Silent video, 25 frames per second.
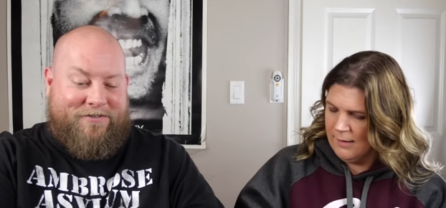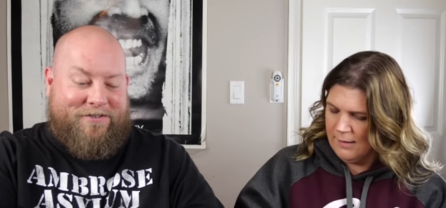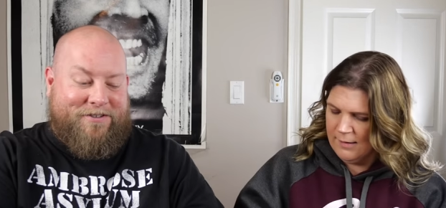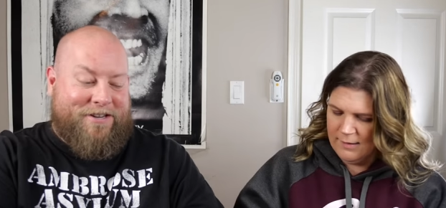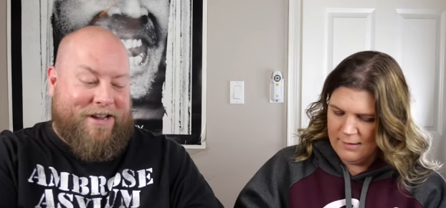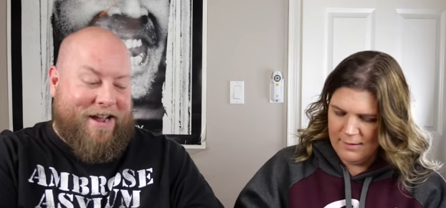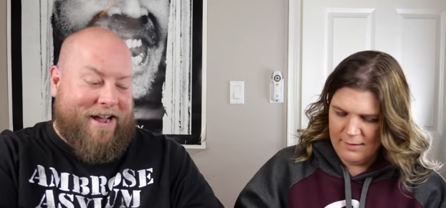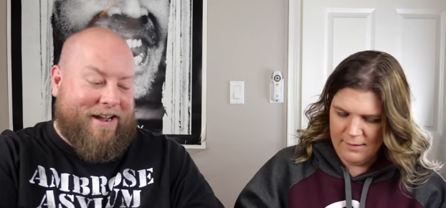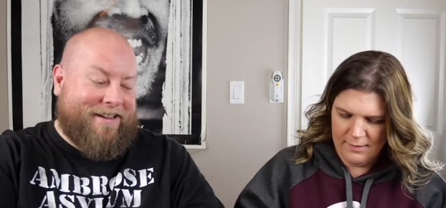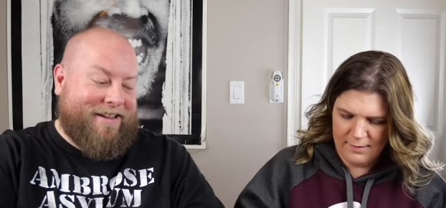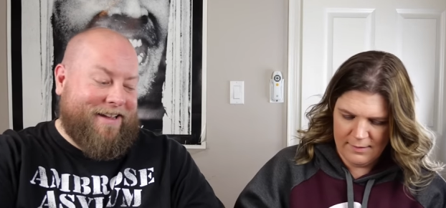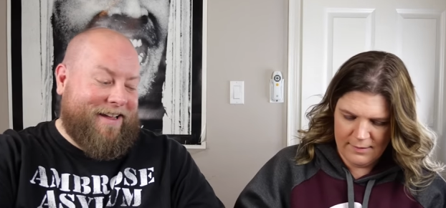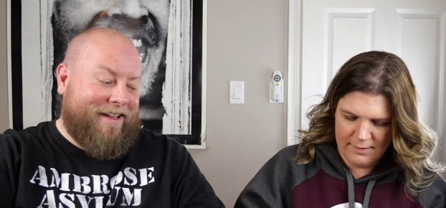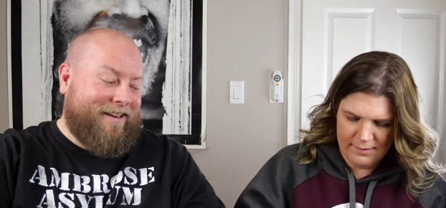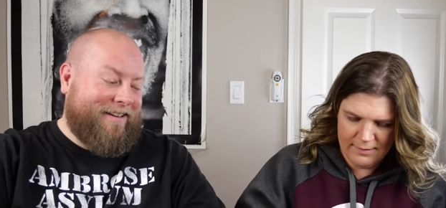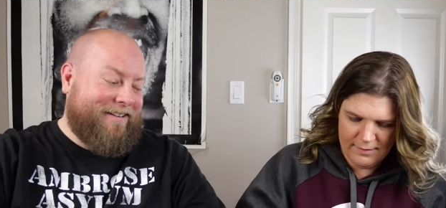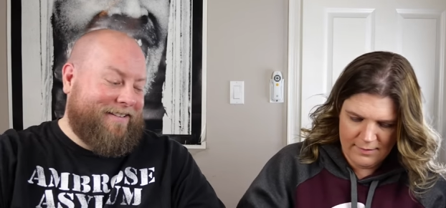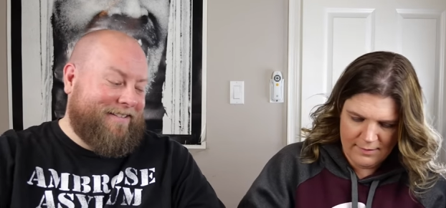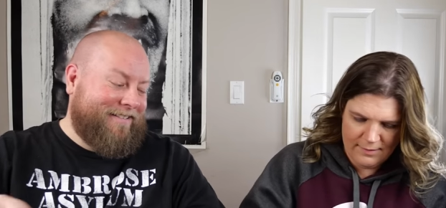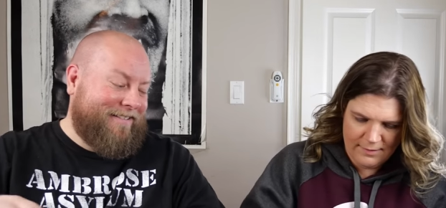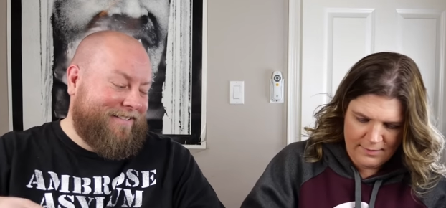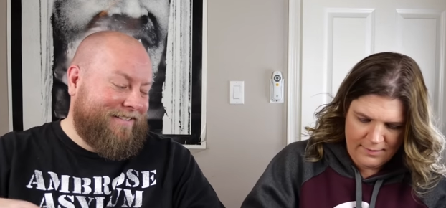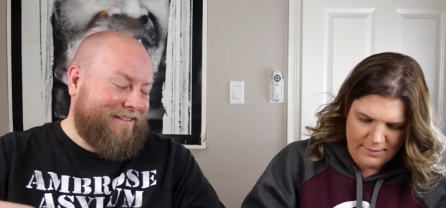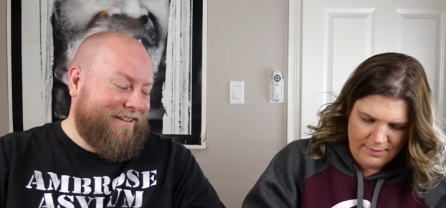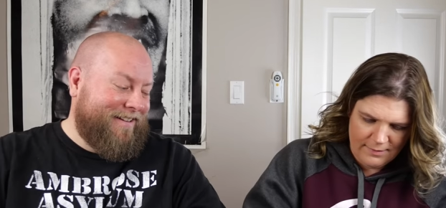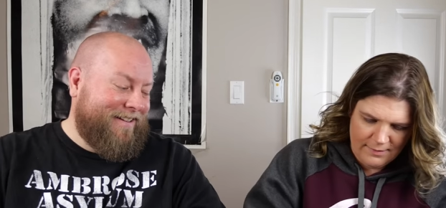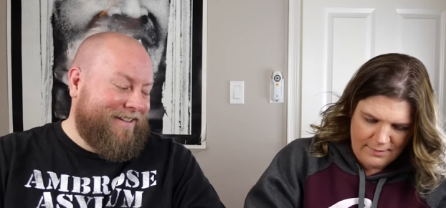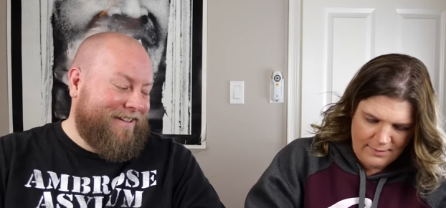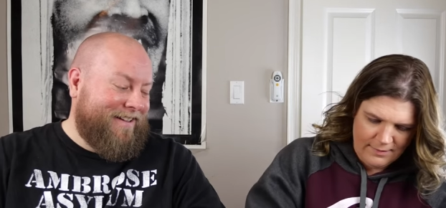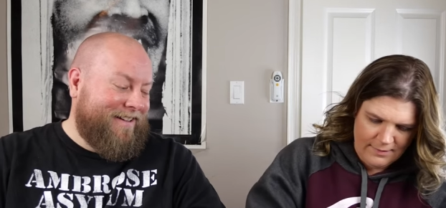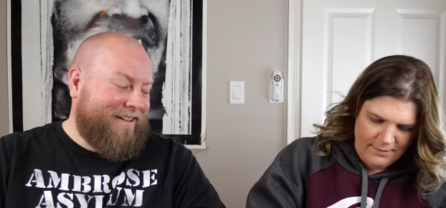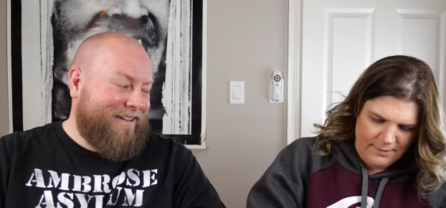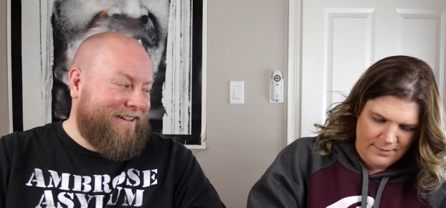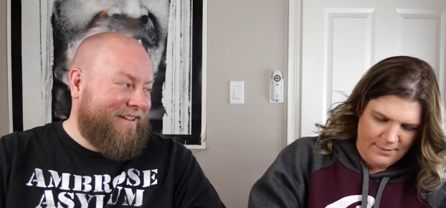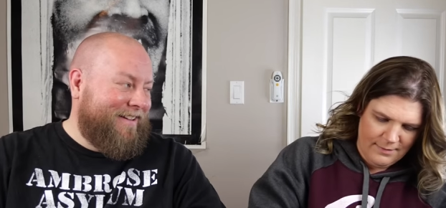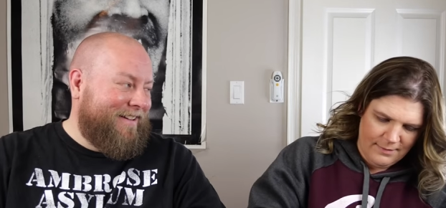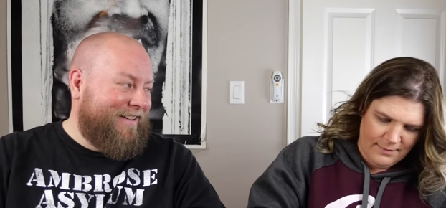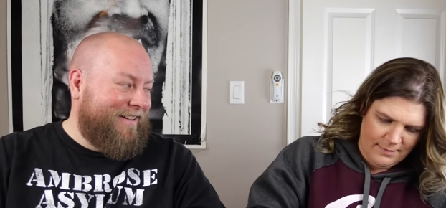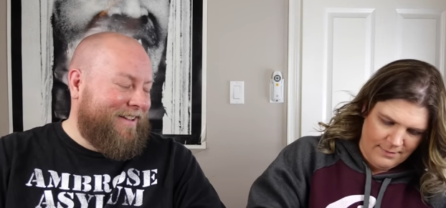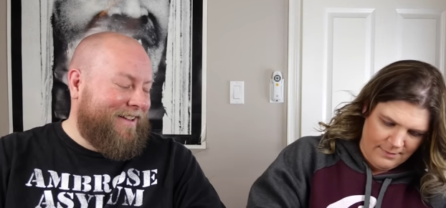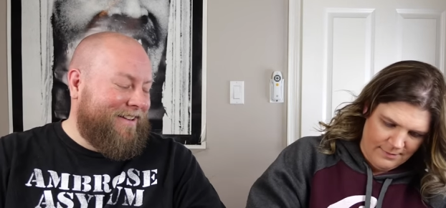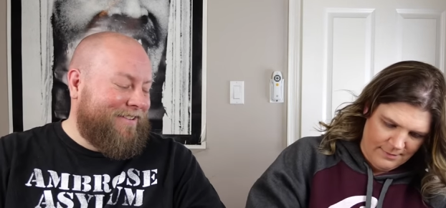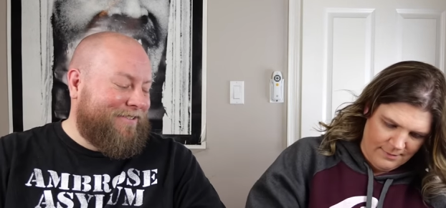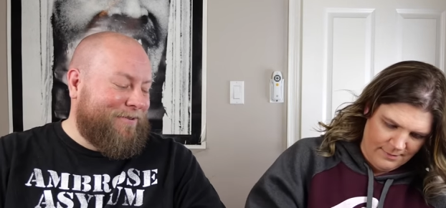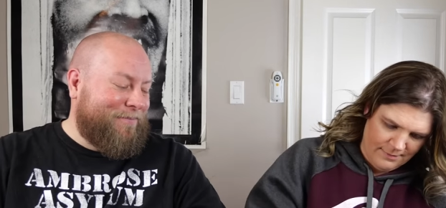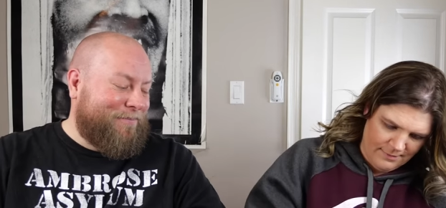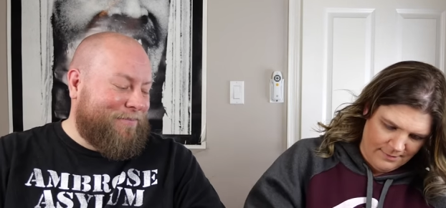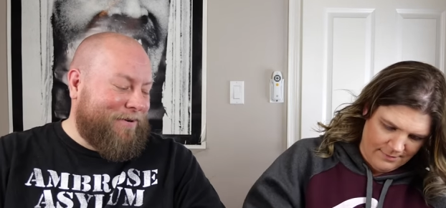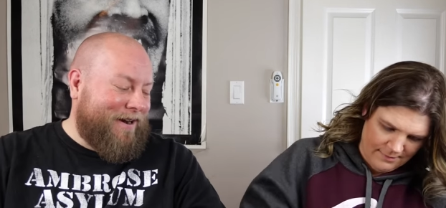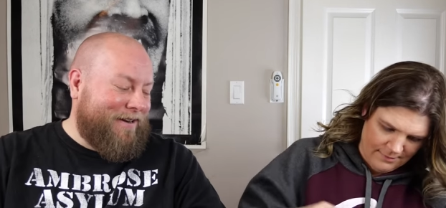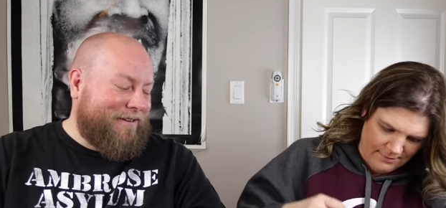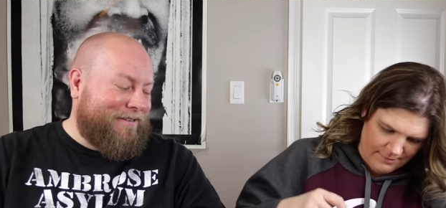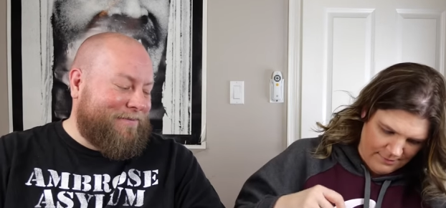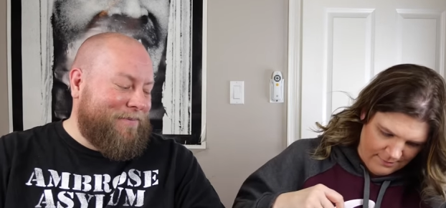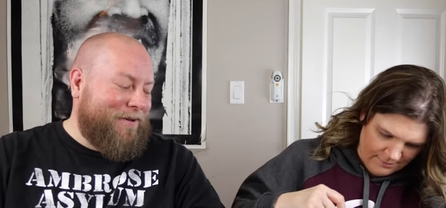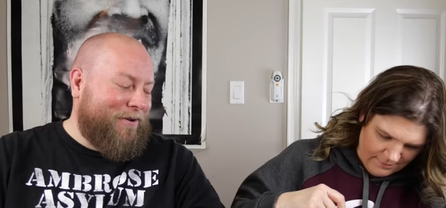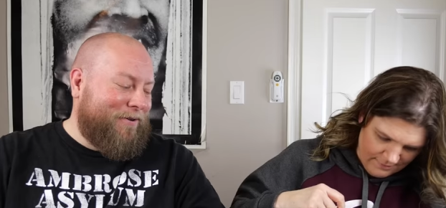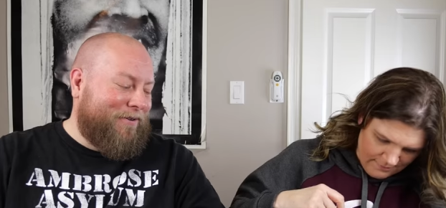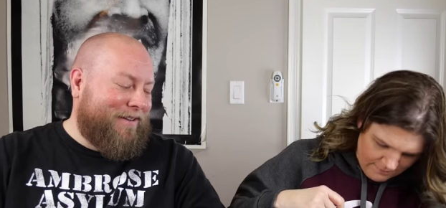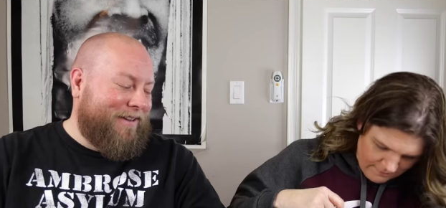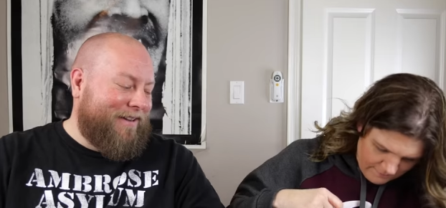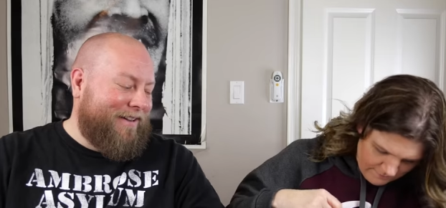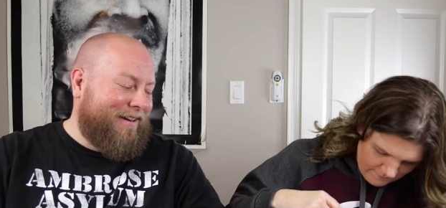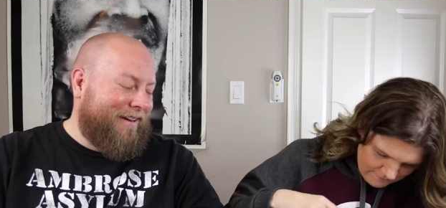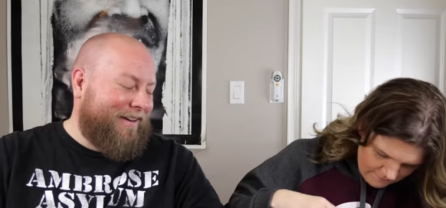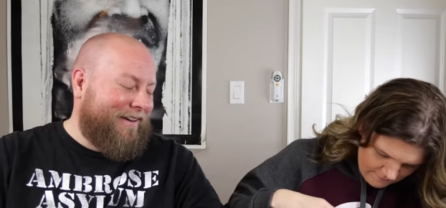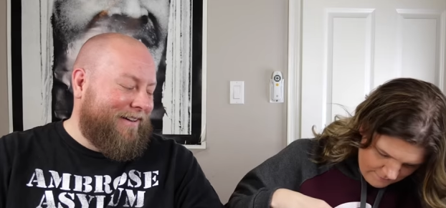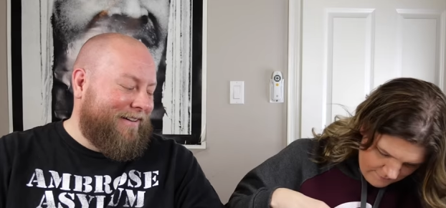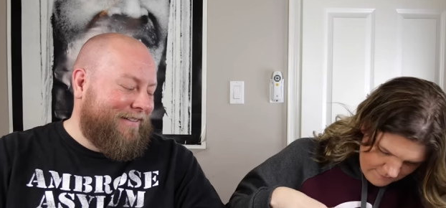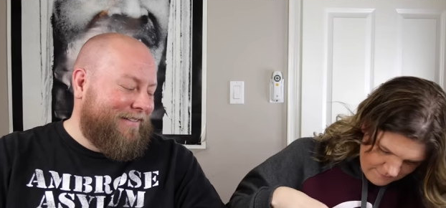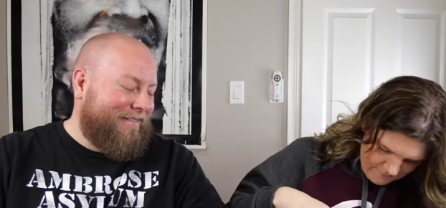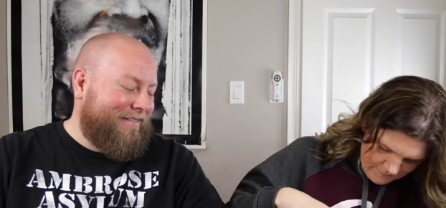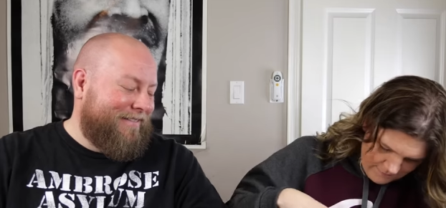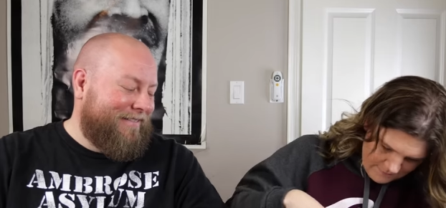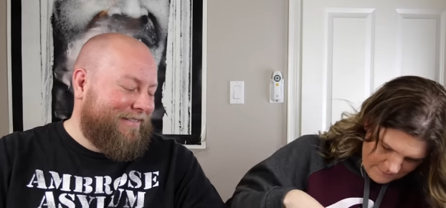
Speaker 1: Check it. Is the breast milk in it?